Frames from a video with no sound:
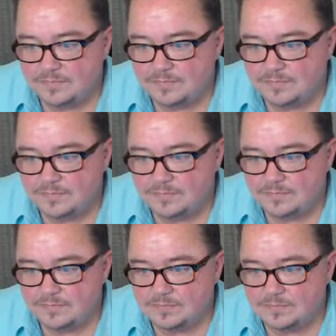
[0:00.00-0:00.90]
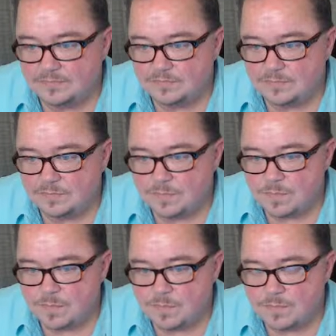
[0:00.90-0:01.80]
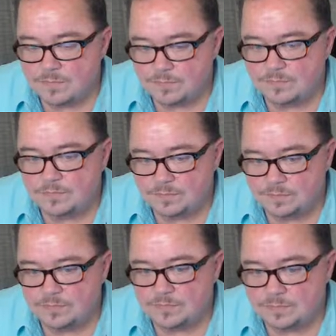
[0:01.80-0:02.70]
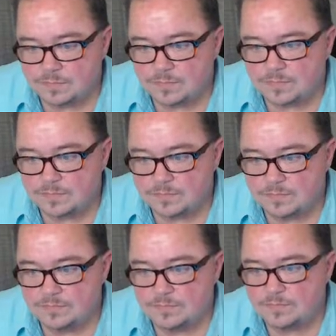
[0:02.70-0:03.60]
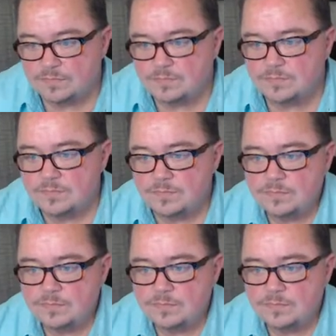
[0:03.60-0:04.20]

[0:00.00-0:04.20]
[no speech]